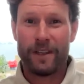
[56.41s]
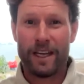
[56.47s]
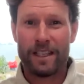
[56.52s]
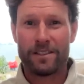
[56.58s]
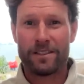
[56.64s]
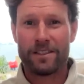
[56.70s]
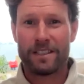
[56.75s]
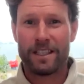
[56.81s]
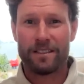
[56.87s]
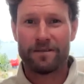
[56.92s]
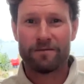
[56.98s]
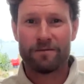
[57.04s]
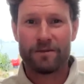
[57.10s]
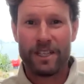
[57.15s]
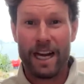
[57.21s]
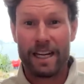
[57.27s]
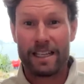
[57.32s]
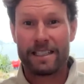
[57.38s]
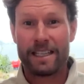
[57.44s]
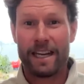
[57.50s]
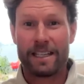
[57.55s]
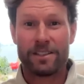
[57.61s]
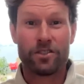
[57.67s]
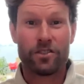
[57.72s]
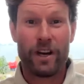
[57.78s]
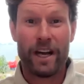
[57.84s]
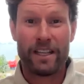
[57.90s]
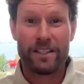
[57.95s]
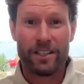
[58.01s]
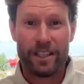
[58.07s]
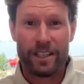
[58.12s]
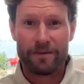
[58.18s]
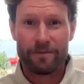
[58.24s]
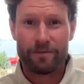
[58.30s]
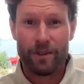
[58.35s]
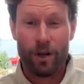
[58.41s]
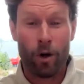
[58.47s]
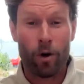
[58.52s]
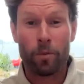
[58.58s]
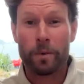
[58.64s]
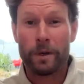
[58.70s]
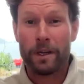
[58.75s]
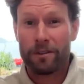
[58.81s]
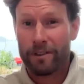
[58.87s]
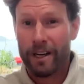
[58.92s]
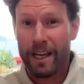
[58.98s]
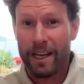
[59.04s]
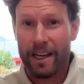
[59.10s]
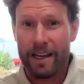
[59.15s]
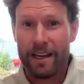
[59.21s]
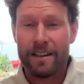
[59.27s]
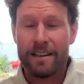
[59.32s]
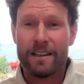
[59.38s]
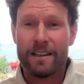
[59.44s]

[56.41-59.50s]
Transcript: as you said, shark attacks are tragic, albeit rare.